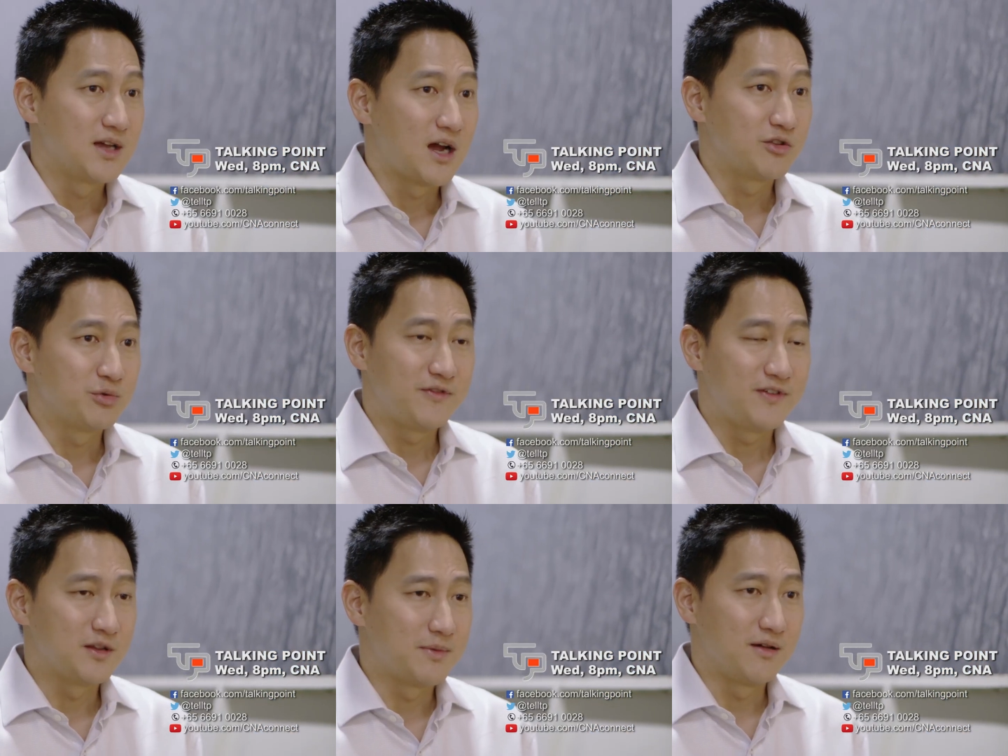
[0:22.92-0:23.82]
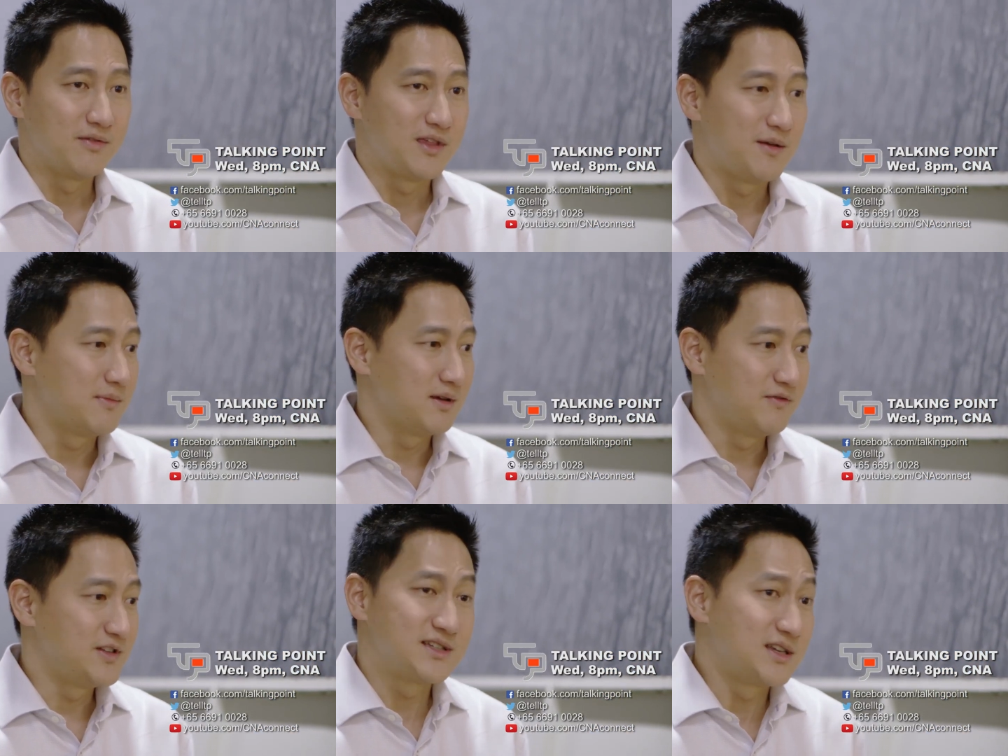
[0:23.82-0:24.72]
How do we feel about them
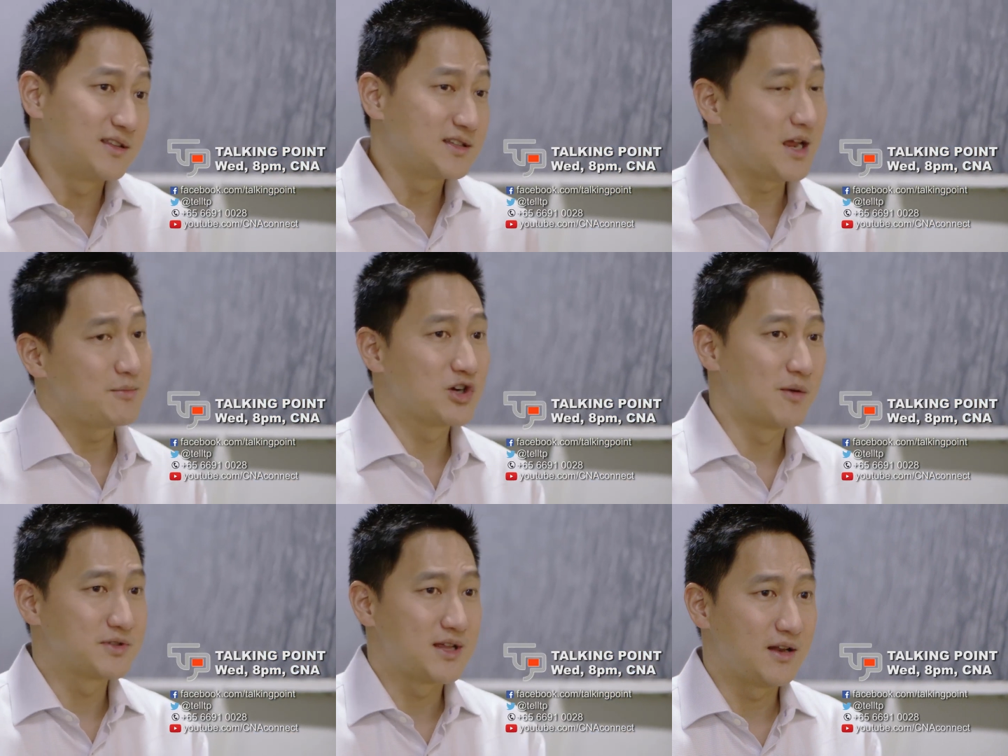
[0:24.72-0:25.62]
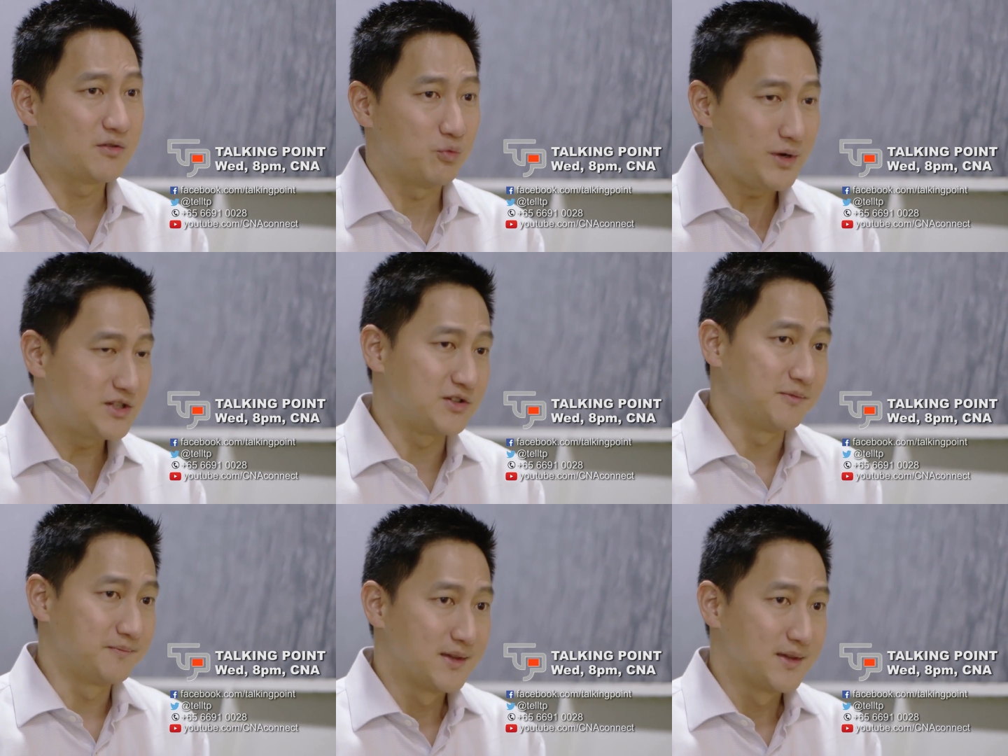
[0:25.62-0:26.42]
visiting the same shops that we do?